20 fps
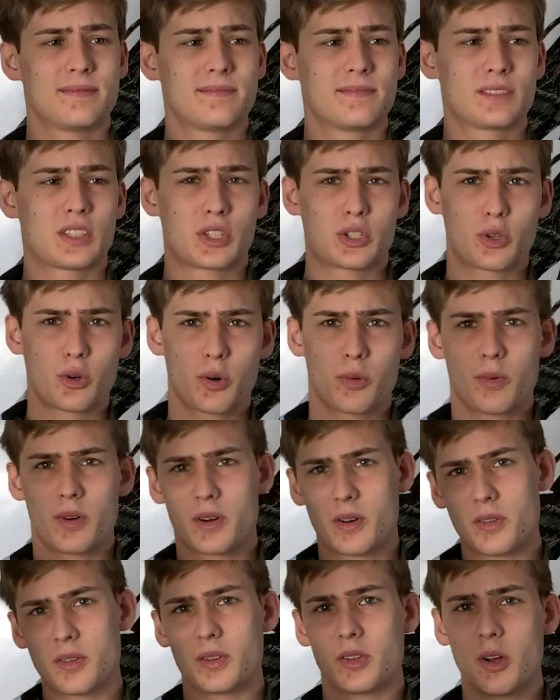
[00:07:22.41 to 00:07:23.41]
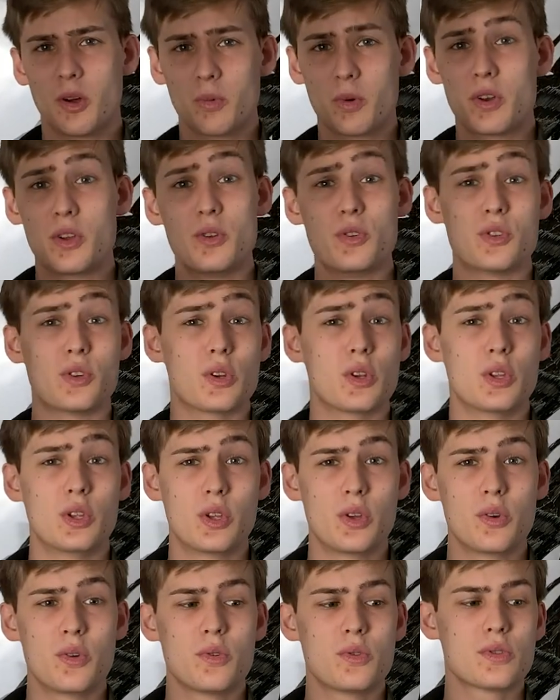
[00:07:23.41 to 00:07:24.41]
the short one or the long one you should
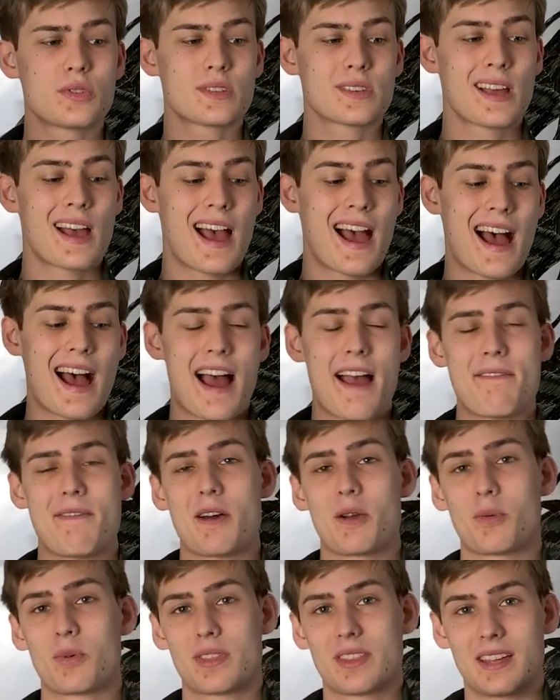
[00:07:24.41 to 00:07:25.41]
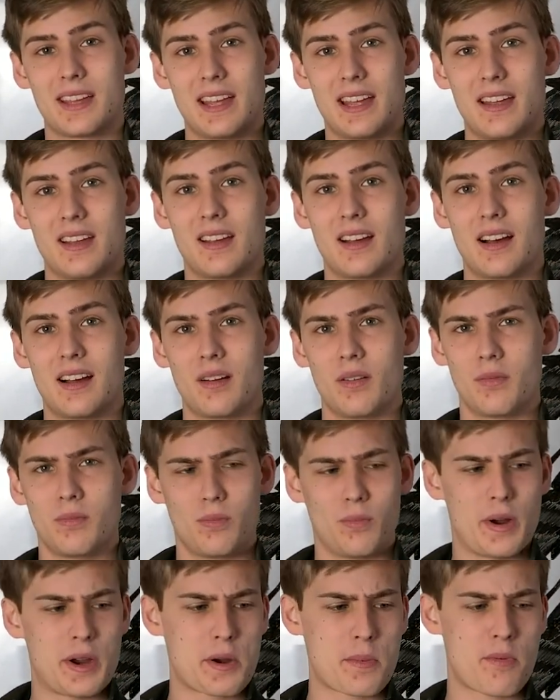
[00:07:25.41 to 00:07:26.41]
use. I found with a
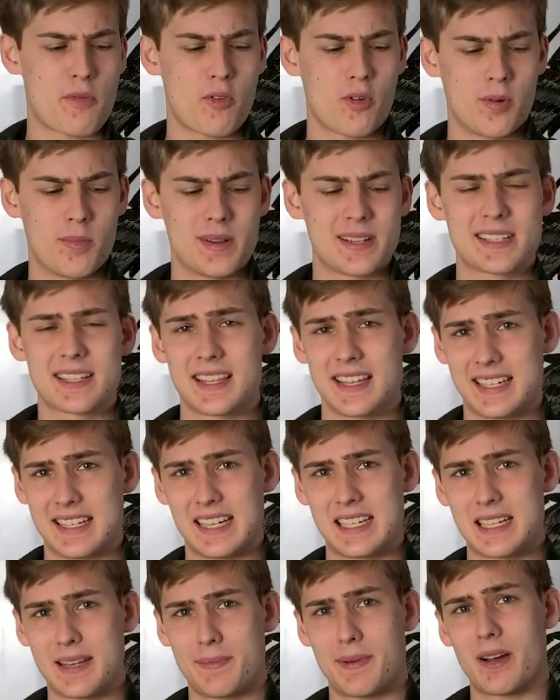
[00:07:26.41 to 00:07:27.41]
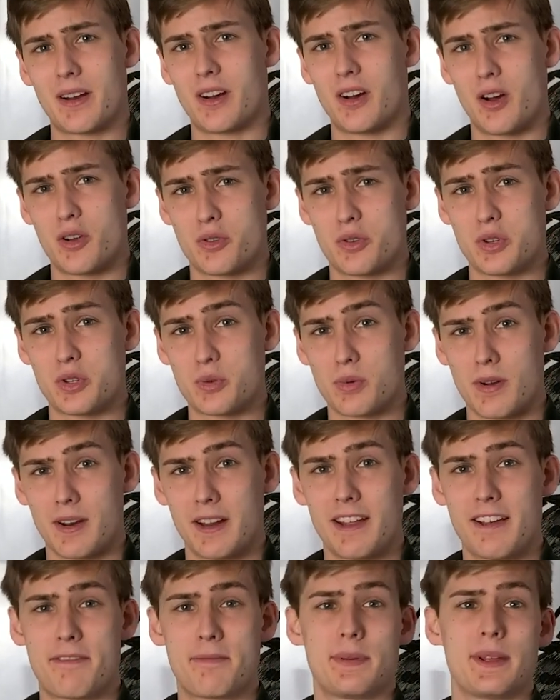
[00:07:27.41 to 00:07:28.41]
weaker performance, this hits about
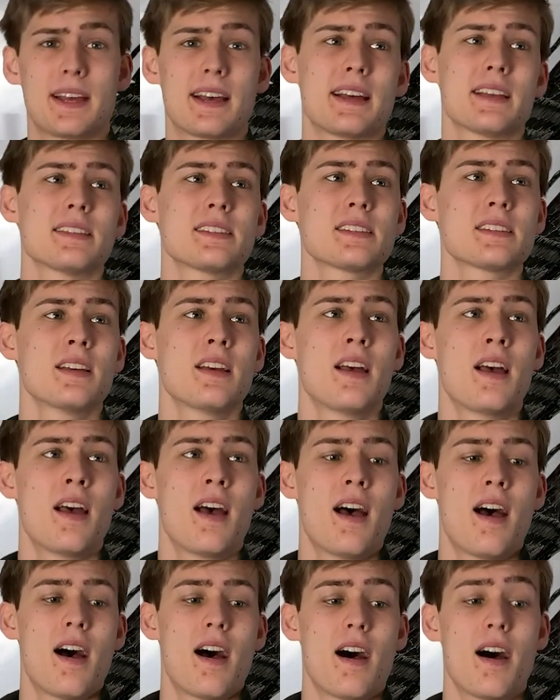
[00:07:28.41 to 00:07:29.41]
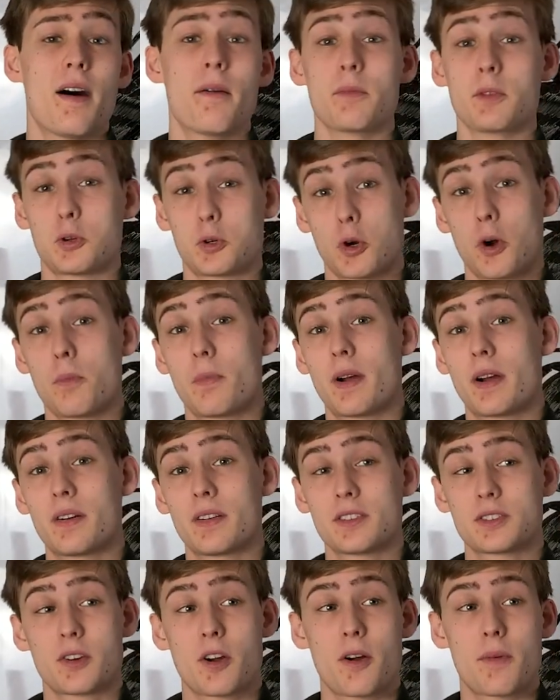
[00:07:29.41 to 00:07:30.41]
120 FPS. The
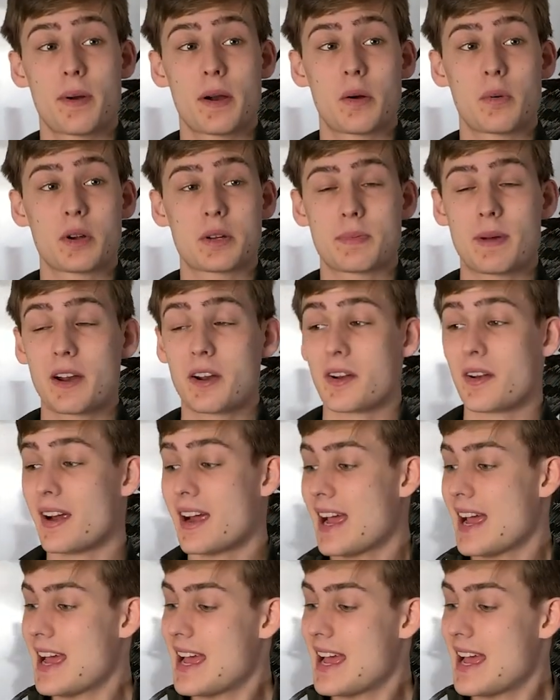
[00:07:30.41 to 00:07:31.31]
short scar barrel works better.